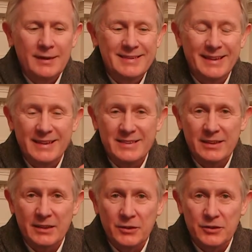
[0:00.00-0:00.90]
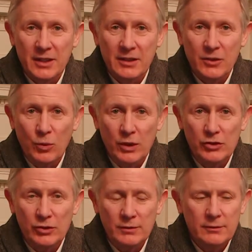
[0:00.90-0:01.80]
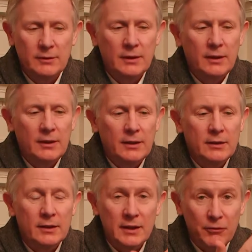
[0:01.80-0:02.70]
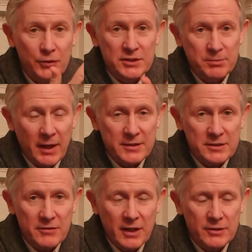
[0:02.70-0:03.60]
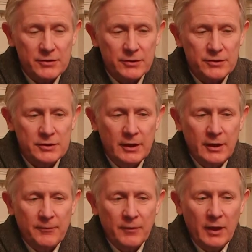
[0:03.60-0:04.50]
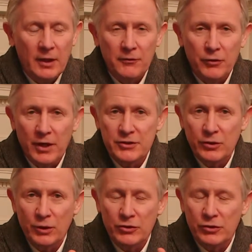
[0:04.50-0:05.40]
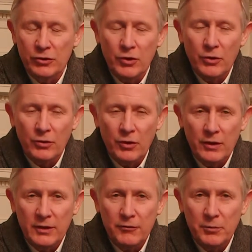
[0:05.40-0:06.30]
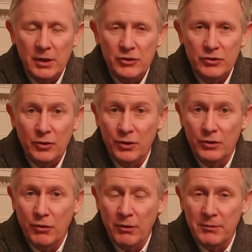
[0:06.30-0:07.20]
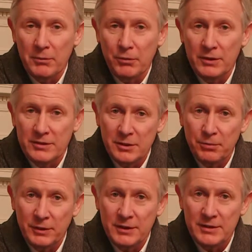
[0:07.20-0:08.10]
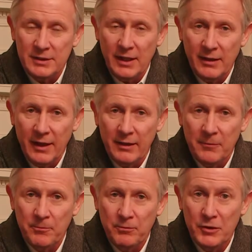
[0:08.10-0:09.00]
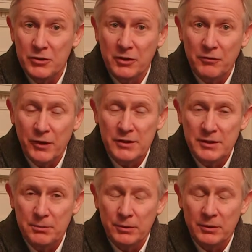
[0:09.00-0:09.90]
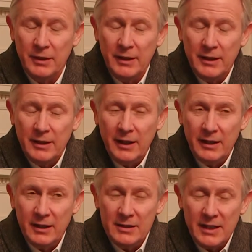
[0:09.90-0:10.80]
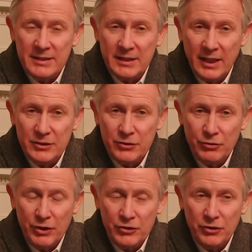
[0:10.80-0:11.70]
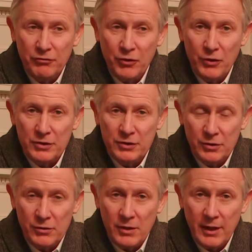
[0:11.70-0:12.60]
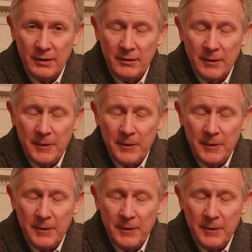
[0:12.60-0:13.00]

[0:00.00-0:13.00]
to listen and understand the question, to give responsive answers, and if you're asked a question you don't know the information or you don't remember it, simply to say that. So they're very simple. Again, it takes concentration and focus to do that,